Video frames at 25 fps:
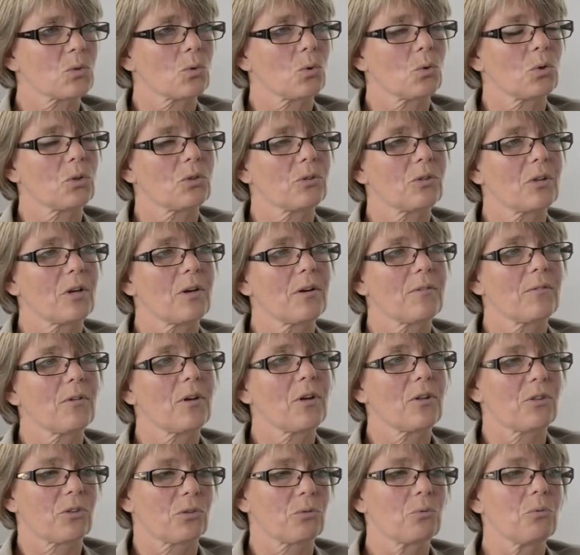sort of
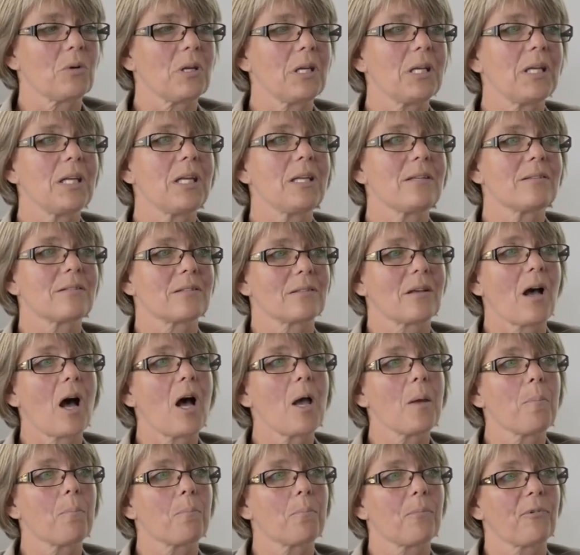a 3D
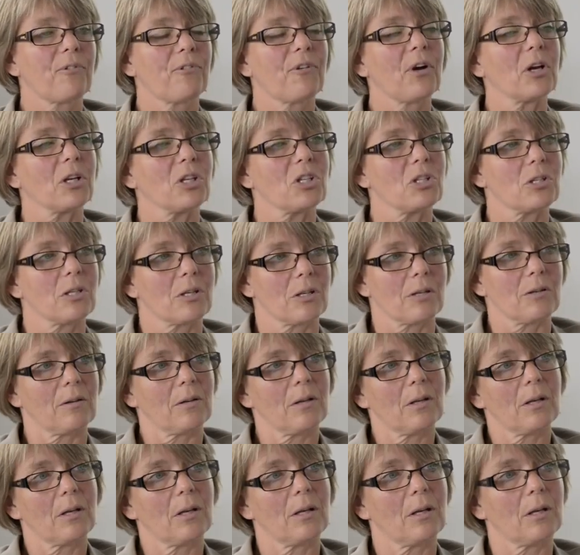Skype function.
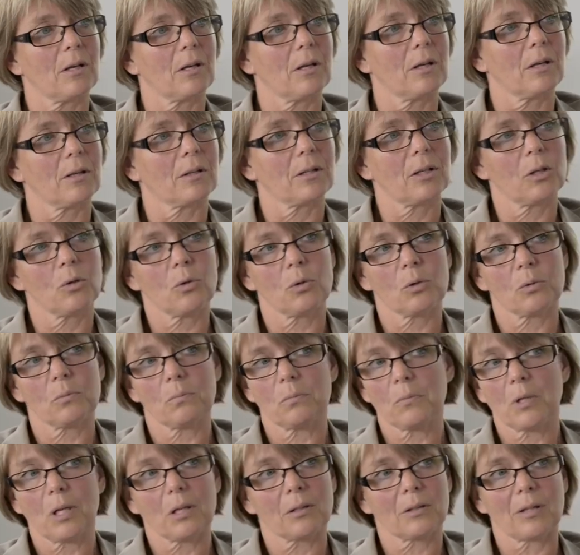Can you
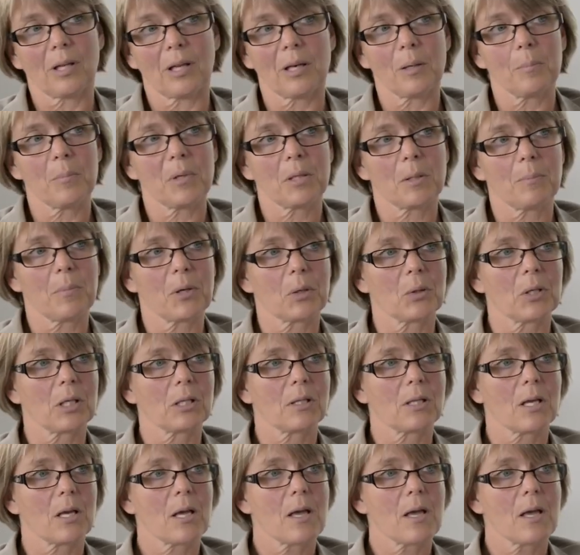tell a bit about it?